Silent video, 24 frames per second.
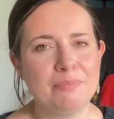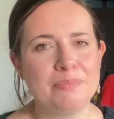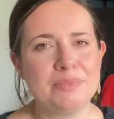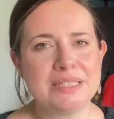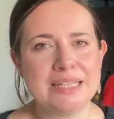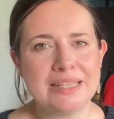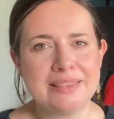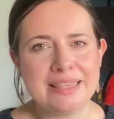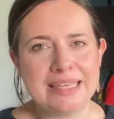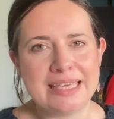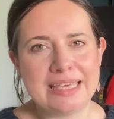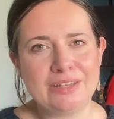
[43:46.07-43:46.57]

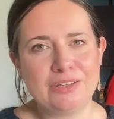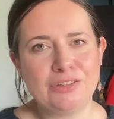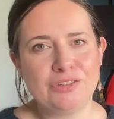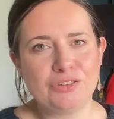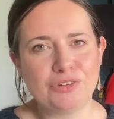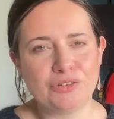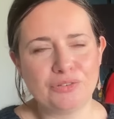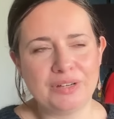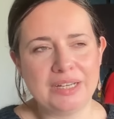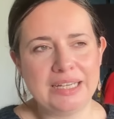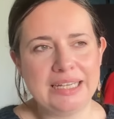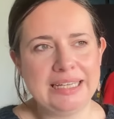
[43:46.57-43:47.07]
did the
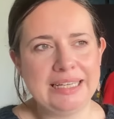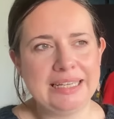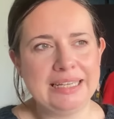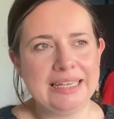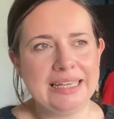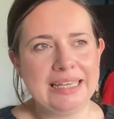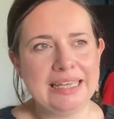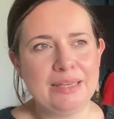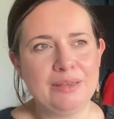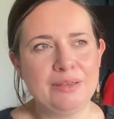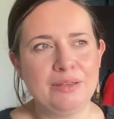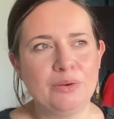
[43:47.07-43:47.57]
injury,
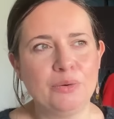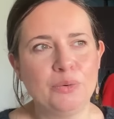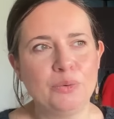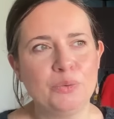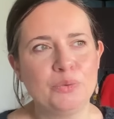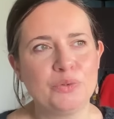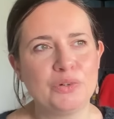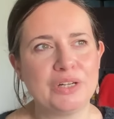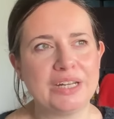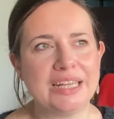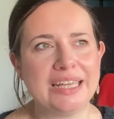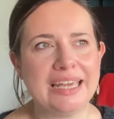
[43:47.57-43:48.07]
he
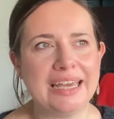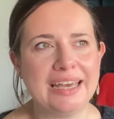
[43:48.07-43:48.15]
already